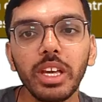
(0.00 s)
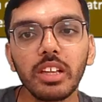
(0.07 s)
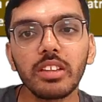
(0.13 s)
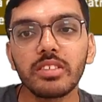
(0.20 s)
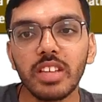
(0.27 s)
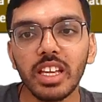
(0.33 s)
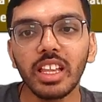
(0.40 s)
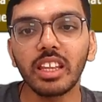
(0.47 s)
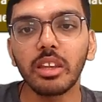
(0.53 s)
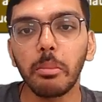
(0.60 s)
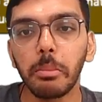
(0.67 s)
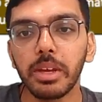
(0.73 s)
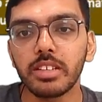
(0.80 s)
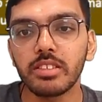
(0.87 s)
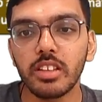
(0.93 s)
can see that the
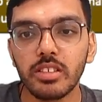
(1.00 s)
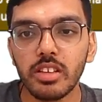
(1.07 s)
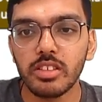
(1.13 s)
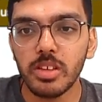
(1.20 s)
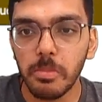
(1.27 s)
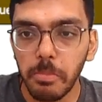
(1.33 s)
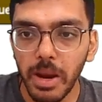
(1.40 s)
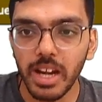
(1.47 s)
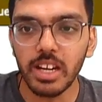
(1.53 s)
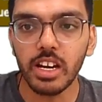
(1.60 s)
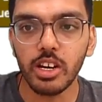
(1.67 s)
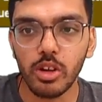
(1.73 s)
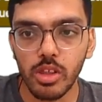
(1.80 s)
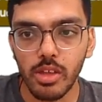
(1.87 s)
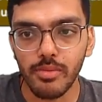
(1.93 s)
business is
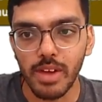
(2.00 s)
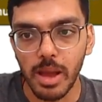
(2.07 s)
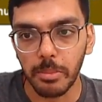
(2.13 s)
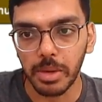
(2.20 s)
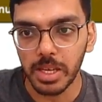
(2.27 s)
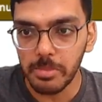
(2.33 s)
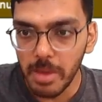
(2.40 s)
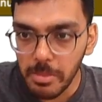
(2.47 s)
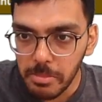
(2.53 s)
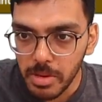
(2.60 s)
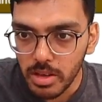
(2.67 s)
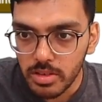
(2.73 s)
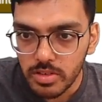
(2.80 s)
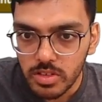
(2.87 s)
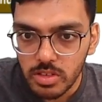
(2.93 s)
dependent on the family
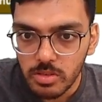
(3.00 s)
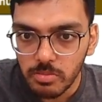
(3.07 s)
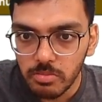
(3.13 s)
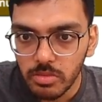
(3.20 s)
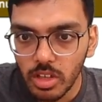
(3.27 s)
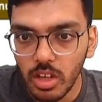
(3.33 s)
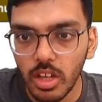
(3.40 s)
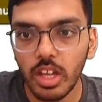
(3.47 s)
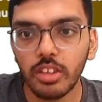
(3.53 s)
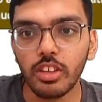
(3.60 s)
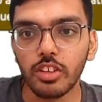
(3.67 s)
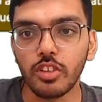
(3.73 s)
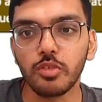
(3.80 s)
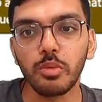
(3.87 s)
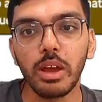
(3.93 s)
members.
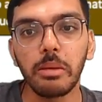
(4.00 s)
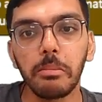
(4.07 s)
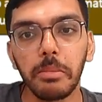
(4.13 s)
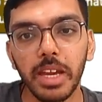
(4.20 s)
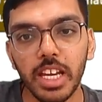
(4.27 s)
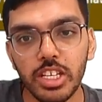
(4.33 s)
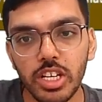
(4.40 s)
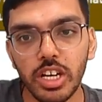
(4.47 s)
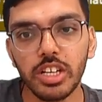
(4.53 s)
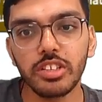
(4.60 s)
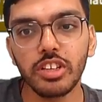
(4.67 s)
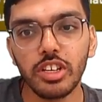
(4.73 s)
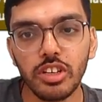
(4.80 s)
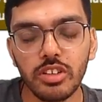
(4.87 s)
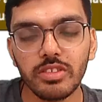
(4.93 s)
This is when major
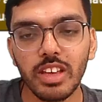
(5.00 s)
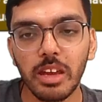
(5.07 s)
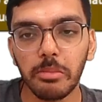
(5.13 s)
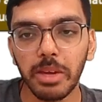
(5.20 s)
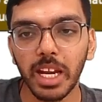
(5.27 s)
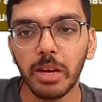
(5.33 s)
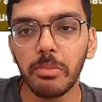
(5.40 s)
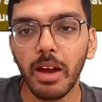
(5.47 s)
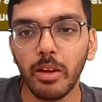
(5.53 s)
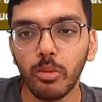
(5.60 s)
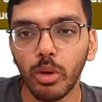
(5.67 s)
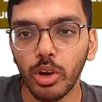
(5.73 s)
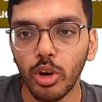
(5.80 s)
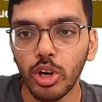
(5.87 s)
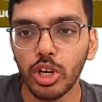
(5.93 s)
decisions are made by
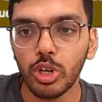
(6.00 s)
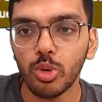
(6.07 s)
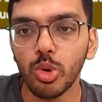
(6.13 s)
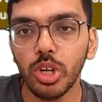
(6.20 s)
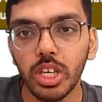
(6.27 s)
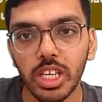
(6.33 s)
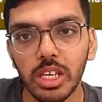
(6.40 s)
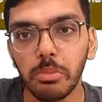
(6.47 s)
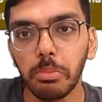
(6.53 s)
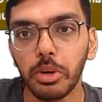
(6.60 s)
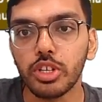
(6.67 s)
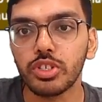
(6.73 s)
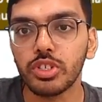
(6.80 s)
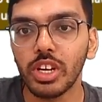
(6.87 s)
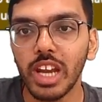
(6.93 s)
1 or 2 key
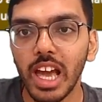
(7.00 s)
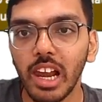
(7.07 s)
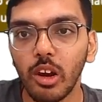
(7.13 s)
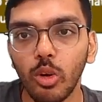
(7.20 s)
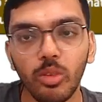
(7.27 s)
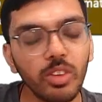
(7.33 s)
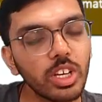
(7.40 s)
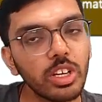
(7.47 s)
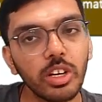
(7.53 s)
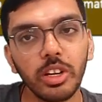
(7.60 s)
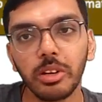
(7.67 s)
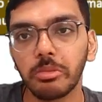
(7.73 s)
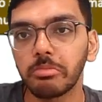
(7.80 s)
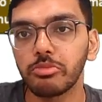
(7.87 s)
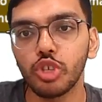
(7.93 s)
personnel. Over
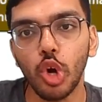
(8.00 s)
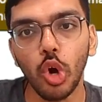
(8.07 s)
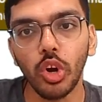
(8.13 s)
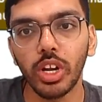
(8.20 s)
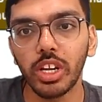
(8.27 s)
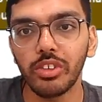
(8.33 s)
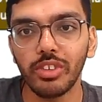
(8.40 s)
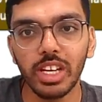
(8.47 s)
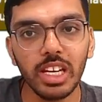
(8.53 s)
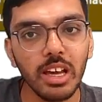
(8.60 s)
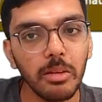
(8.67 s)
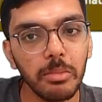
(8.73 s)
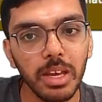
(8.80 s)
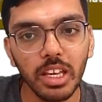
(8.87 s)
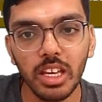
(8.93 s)
here, John and
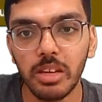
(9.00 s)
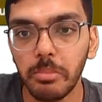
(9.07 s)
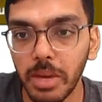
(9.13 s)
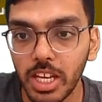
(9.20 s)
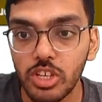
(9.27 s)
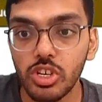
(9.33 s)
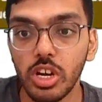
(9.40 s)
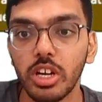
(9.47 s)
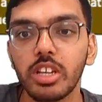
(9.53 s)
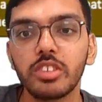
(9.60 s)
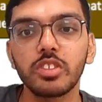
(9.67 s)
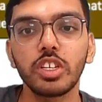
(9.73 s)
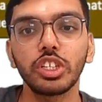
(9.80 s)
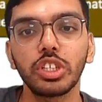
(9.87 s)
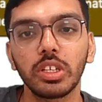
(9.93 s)
Rina making major
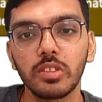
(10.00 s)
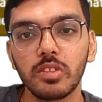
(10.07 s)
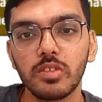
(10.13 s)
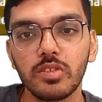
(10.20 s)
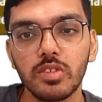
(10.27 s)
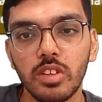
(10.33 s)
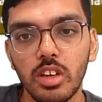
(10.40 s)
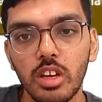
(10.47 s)
decisions.